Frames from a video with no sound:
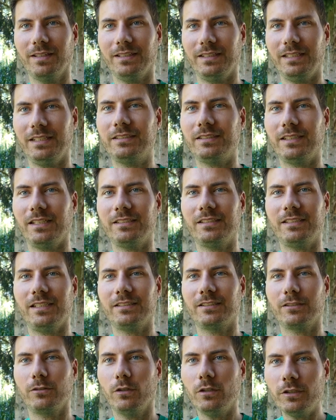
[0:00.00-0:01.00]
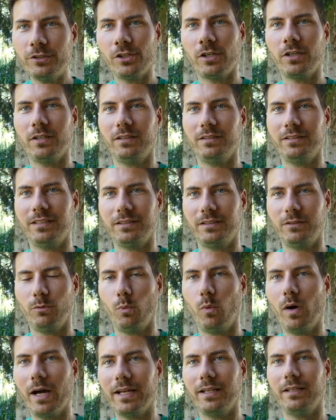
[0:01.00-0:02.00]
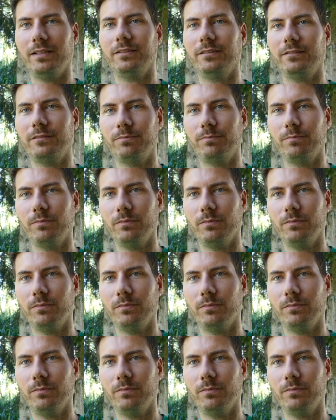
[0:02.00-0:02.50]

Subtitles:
It's logical that violent